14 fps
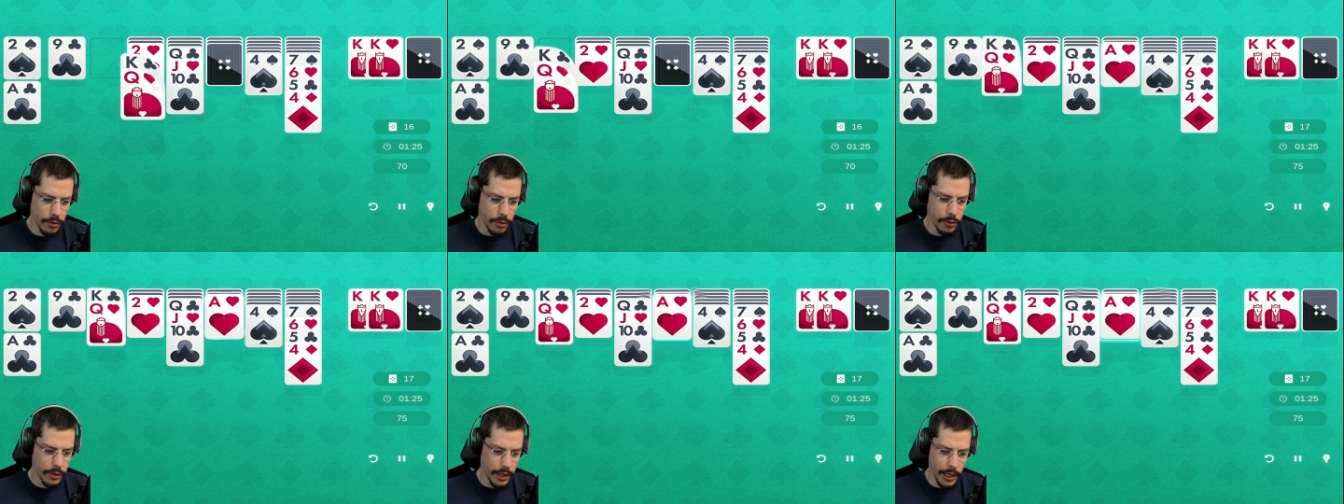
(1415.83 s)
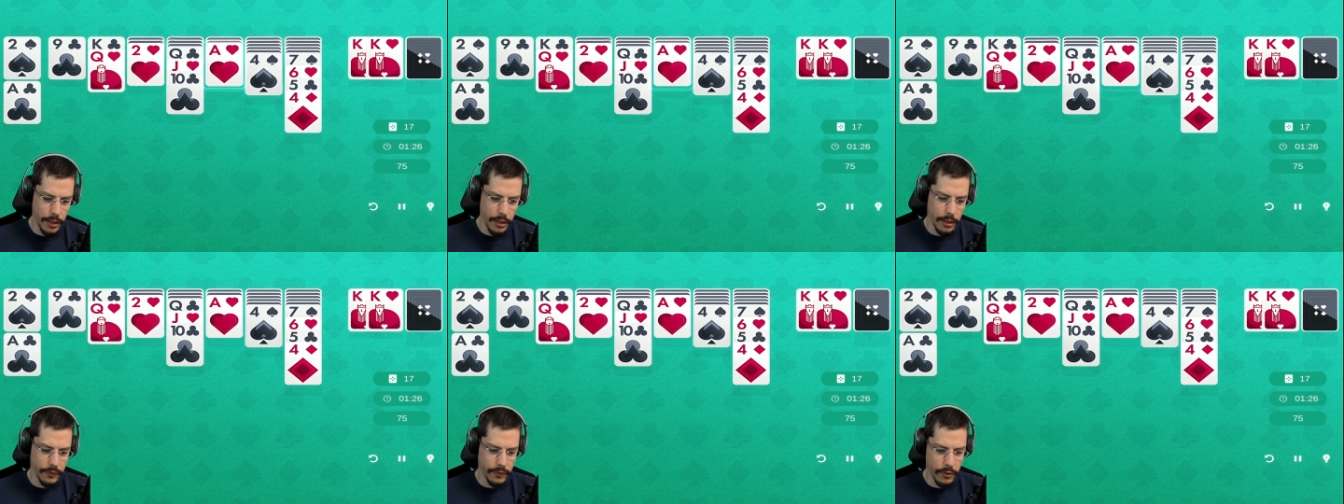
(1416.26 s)
Okay,
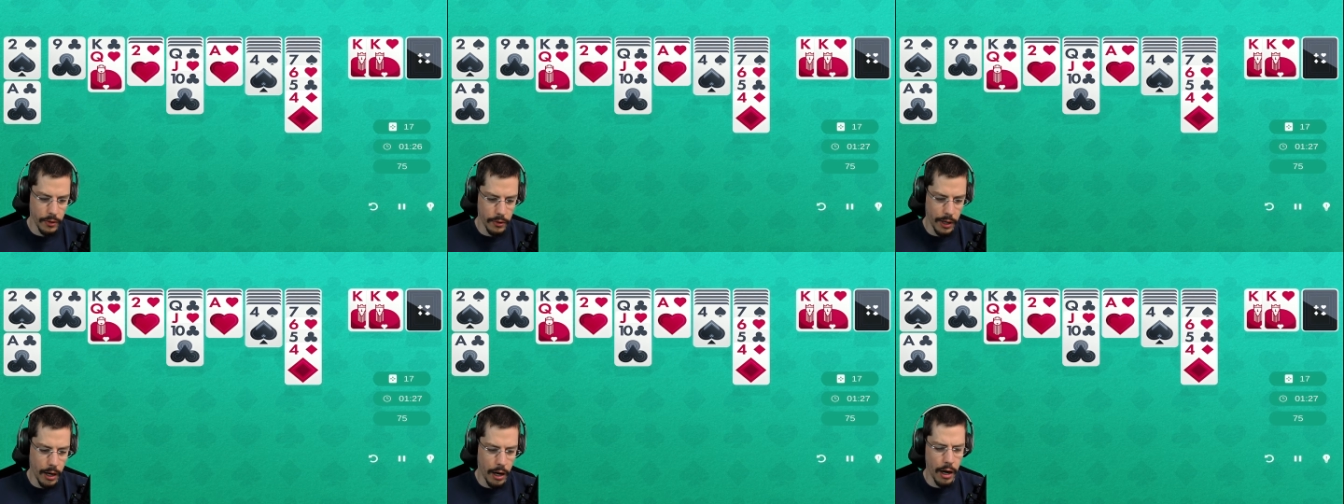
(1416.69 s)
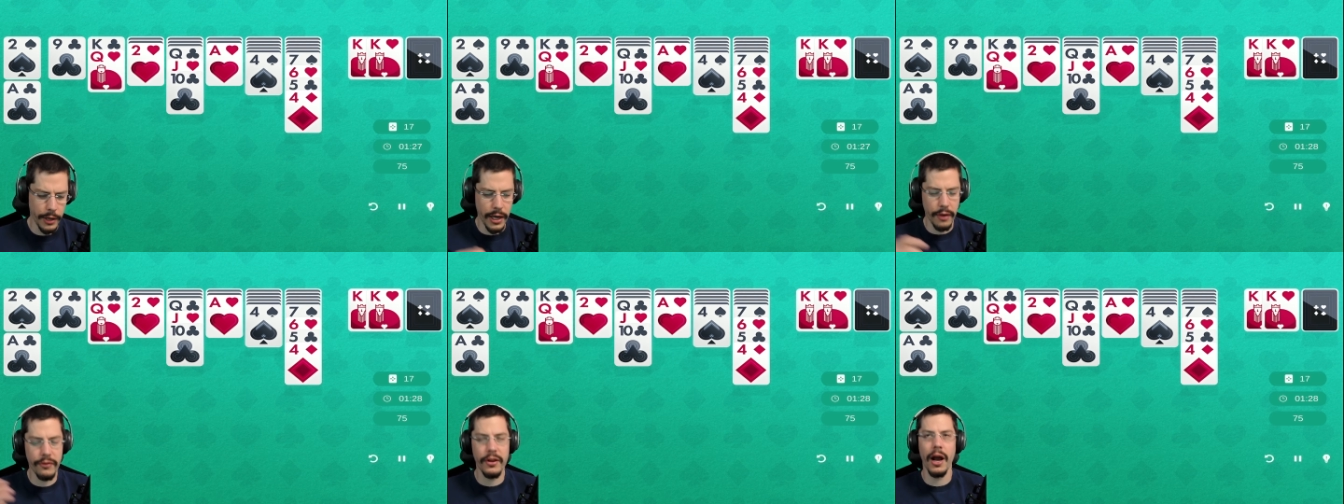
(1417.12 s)
then let's go. Ah,
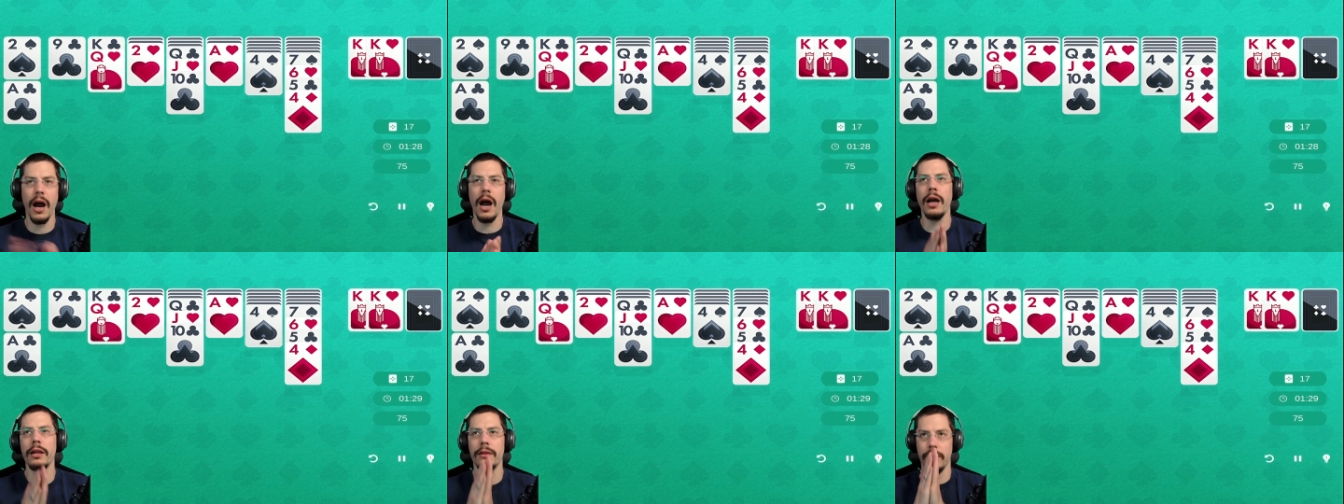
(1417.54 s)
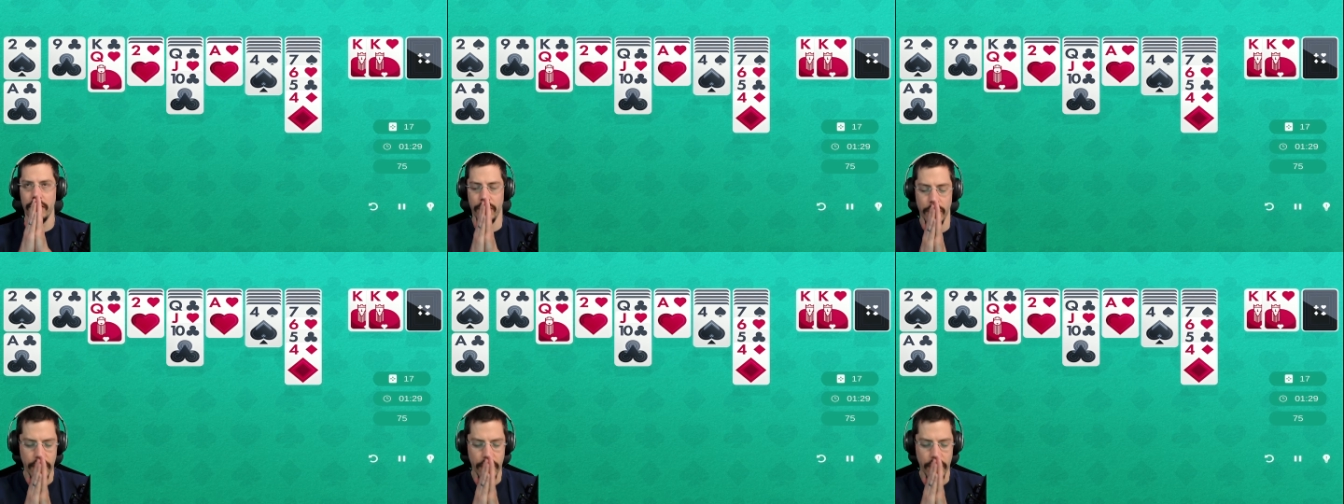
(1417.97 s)
there's the heart.